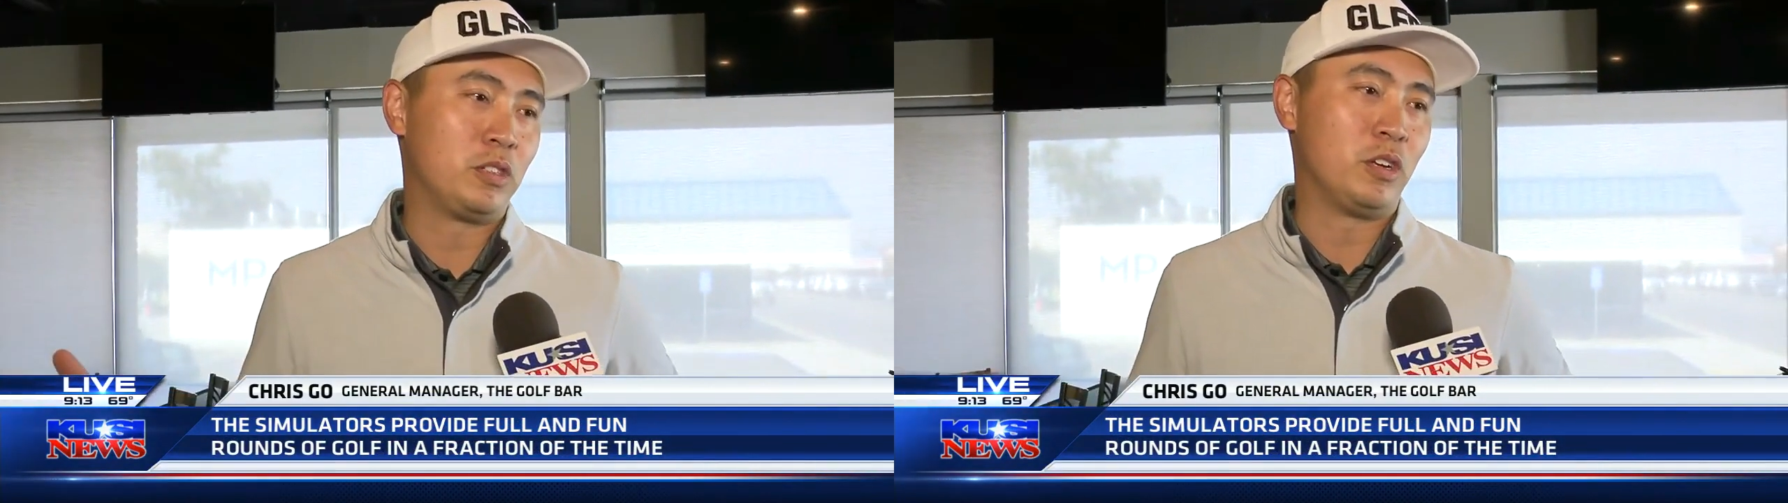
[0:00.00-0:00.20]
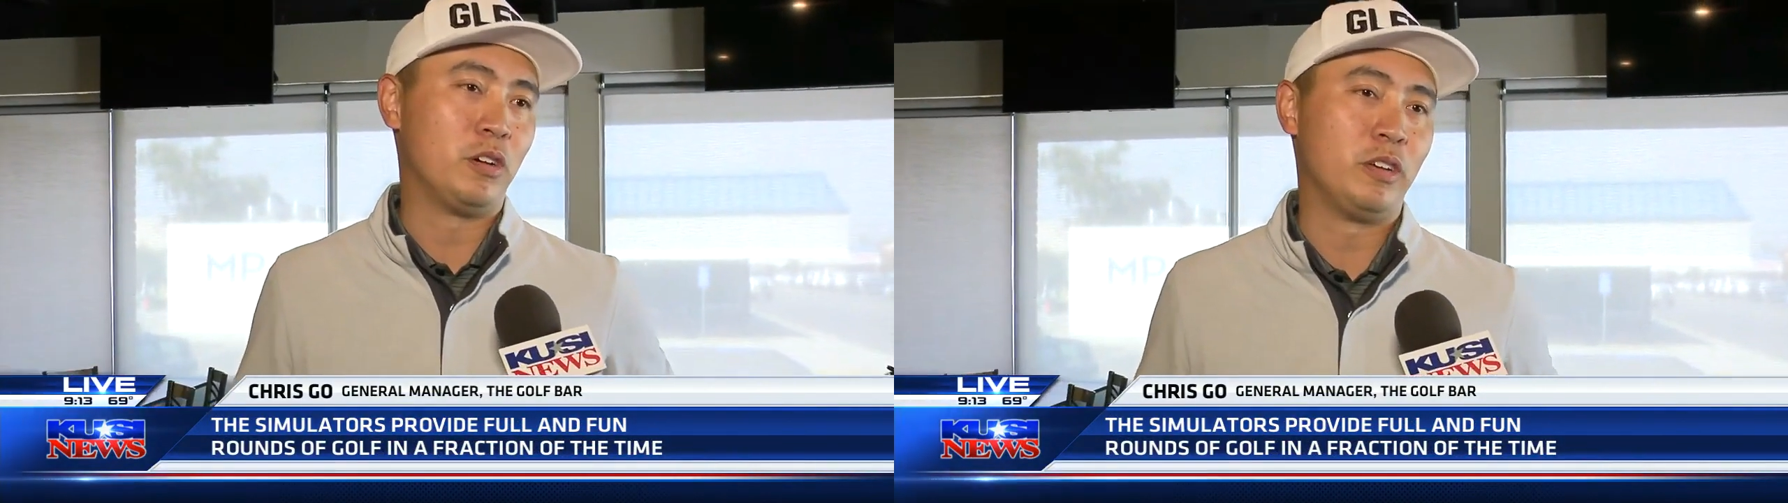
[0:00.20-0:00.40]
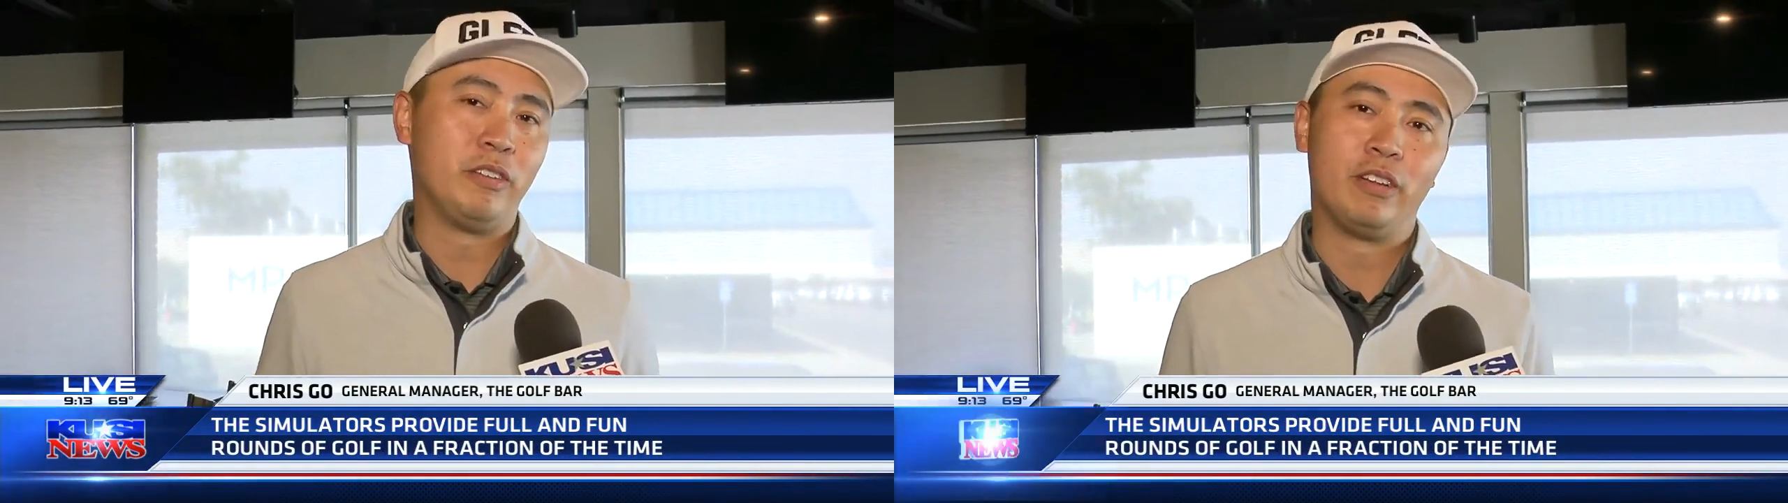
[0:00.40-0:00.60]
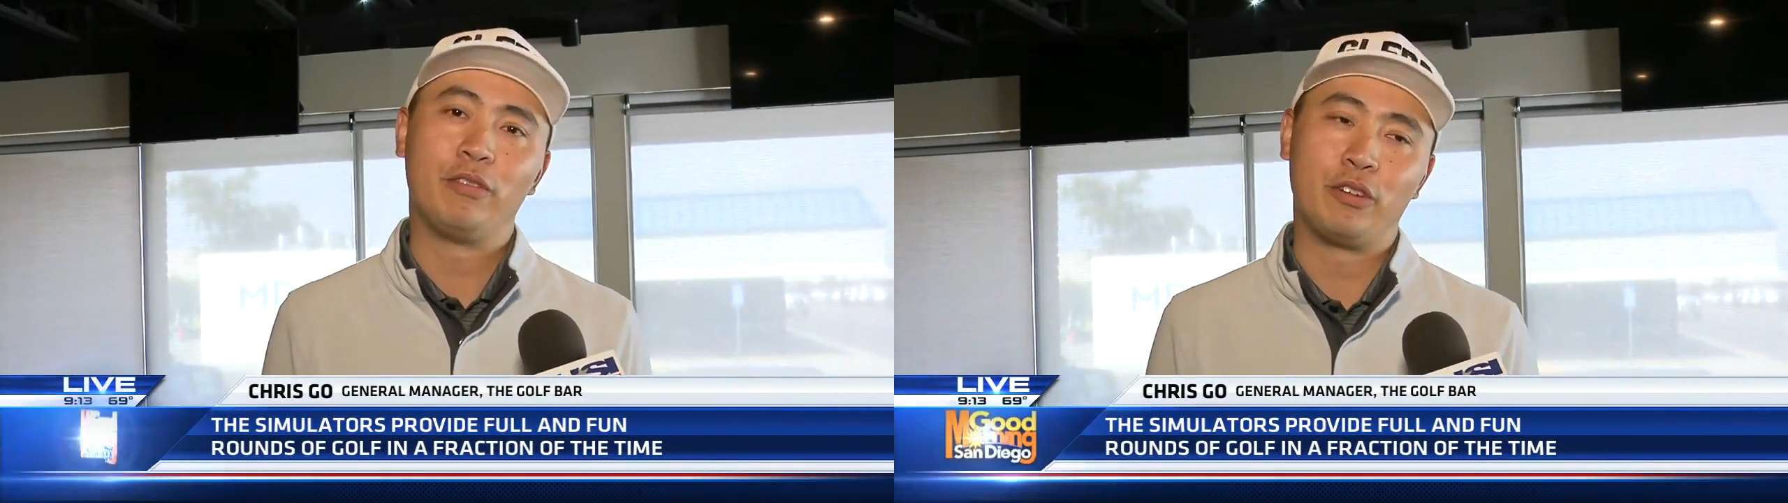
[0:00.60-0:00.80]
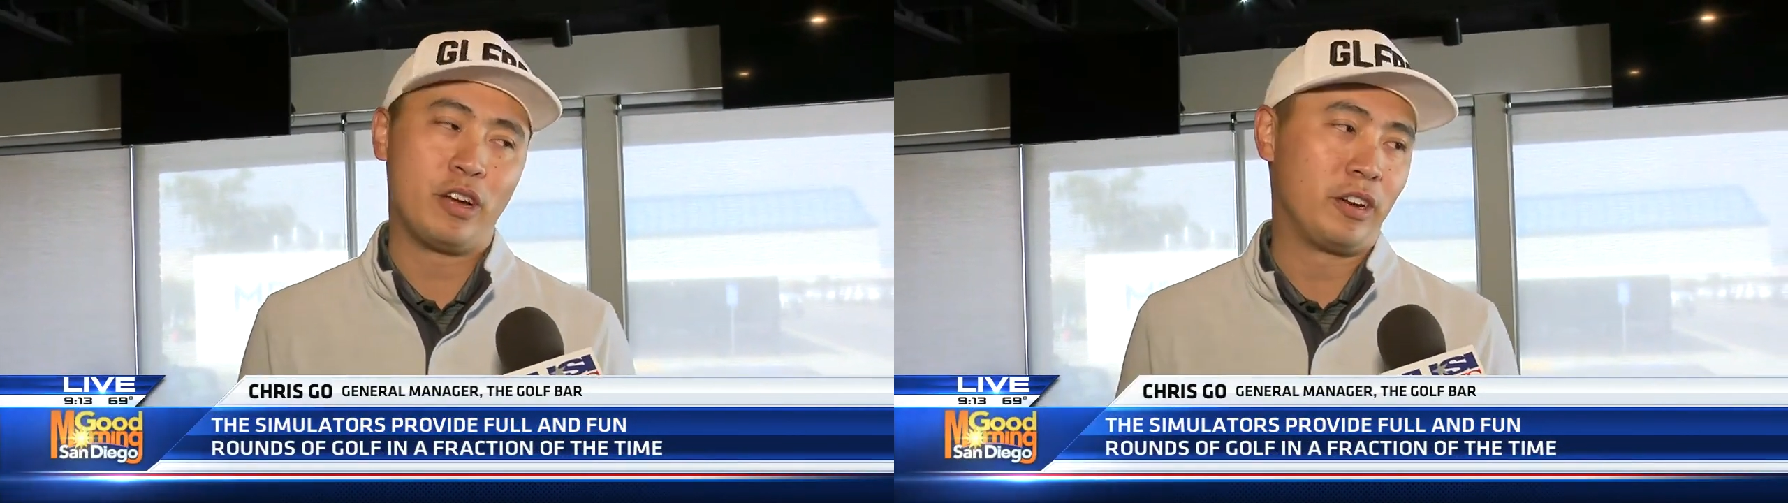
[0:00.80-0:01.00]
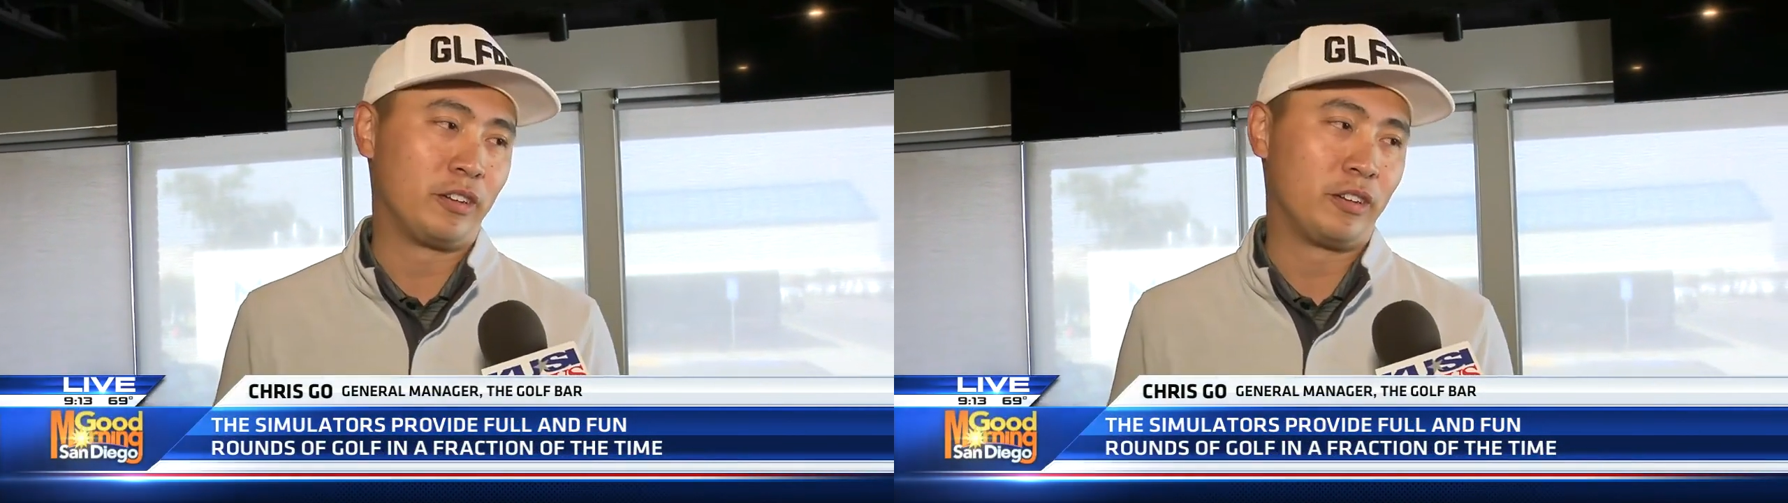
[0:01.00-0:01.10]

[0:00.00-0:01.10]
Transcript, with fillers: so even if you're not a